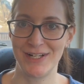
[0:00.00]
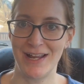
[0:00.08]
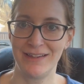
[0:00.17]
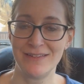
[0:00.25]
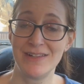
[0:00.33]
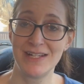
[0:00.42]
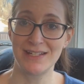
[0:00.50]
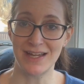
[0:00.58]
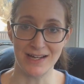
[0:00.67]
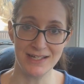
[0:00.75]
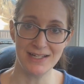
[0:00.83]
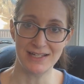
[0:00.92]
I live in a
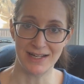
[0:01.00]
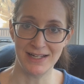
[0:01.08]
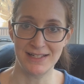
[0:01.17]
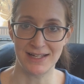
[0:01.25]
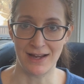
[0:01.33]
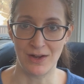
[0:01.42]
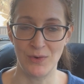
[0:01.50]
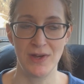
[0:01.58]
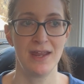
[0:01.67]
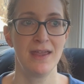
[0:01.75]
tiny, tiny town,